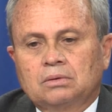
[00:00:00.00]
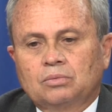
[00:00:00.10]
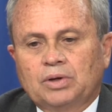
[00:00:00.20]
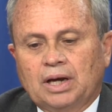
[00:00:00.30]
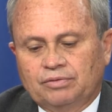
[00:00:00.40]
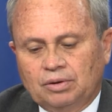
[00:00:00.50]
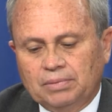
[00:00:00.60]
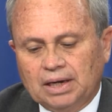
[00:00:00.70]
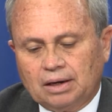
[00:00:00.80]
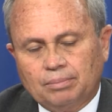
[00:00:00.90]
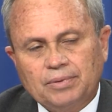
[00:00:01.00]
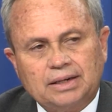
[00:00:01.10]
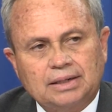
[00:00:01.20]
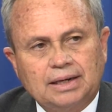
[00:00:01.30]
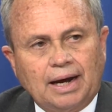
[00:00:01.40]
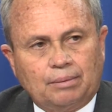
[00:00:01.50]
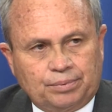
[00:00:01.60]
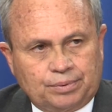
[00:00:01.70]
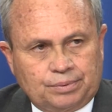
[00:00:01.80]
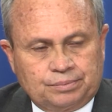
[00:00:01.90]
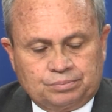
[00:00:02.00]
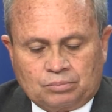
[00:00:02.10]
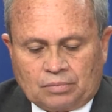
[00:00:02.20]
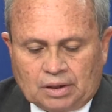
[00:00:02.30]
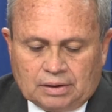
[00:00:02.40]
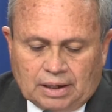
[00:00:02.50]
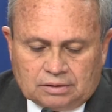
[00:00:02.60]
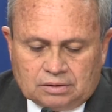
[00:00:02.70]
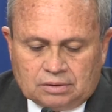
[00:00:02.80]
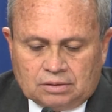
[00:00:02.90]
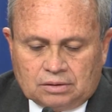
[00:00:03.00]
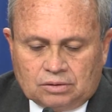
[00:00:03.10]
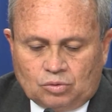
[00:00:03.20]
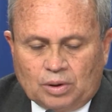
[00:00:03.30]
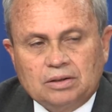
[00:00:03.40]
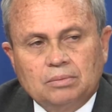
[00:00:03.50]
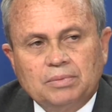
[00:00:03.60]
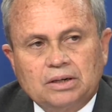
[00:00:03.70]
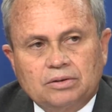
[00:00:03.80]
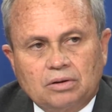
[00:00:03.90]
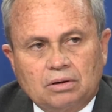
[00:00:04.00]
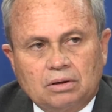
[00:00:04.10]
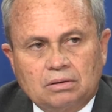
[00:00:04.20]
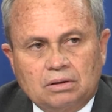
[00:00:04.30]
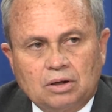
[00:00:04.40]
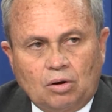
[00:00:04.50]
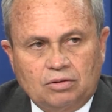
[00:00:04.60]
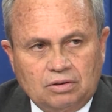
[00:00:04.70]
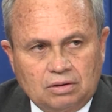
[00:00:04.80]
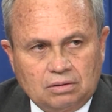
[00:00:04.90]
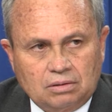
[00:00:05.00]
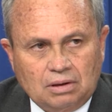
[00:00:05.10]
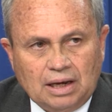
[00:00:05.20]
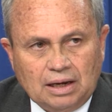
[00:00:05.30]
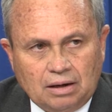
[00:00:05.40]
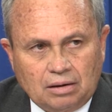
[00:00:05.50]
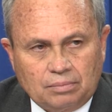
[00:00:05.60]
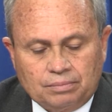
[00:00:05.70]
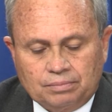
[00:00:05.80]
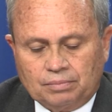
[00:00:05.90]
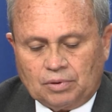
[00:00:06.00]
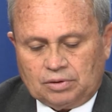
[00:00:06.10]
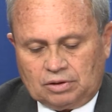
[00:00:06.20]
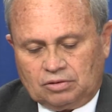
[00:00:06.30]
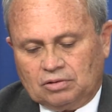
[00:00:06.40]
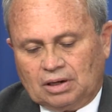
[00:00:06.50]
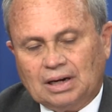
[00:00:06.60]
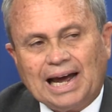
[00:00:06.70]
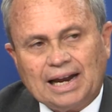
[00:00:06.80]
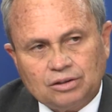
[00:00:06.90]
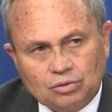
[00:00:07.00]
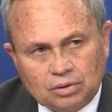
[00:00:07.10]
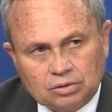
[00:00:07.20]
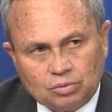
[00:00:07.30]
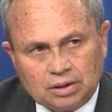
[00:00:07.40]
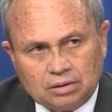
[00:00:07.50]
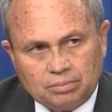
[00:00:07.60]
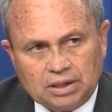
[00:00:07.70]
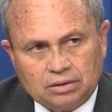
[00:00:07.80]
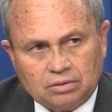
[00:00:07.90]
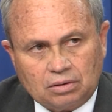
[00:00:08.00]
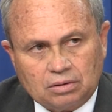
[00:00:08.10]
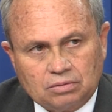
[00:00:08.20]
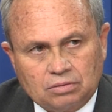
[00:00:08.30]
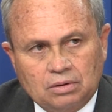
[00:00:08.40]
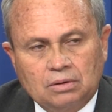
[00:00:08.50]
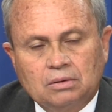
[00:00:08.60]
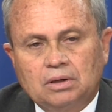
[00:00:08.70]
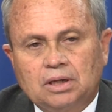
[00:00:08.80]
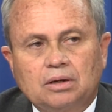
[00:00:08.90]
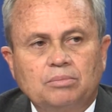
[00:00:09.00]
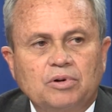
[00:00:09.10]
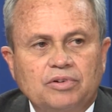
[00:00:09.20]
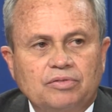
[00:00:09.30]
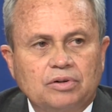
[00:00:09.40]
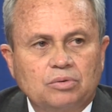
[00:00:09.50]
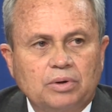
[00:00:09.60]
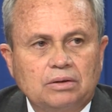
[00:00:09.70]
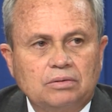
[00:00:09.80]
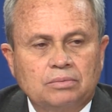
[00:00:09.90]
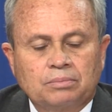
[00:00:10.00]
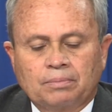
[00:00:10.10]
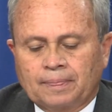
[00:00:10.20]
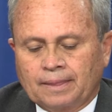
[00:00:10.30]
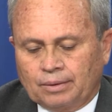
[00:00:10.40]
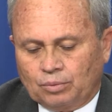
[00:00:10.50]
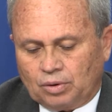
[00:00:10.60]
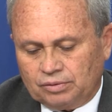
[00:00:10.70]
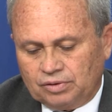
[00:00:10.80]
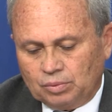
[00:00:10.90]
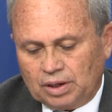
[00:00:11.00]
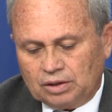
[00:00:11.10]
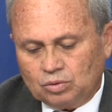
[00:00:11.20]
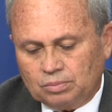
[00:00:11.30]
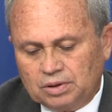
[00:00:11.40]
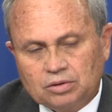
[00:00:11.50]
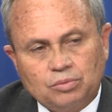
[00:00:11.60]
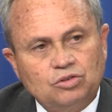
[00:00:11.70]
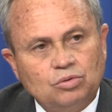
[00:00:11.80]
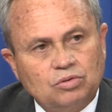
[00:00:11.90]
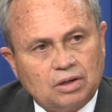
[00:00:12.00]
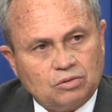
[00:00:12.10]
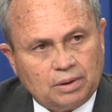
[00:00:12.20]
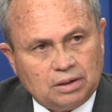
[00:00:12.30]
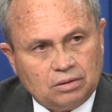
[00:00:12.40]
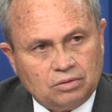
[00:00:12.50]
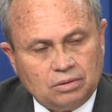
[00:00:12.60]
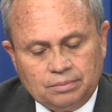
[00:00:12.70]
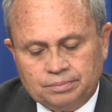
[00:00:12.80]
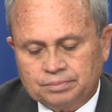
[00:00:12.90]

we have to make up that gap, that twenty billion dollars loss in income. This is an annual twenty billion dollars in a number of different ways. One of the ways would be to reduce expenditure